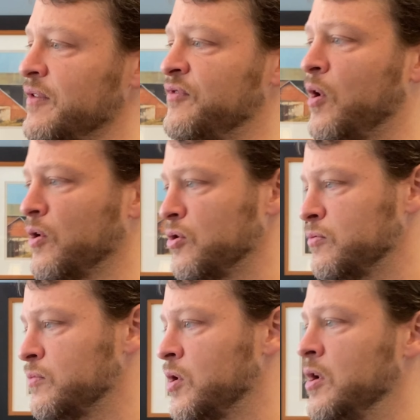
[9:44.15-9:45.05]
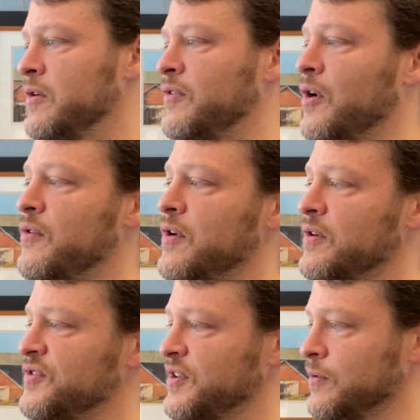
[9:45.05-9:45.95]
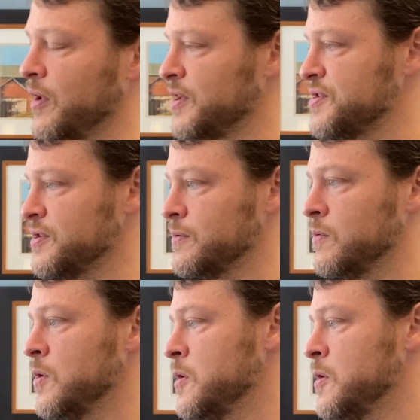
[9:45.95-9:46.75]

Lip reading: volume, vary the articulation,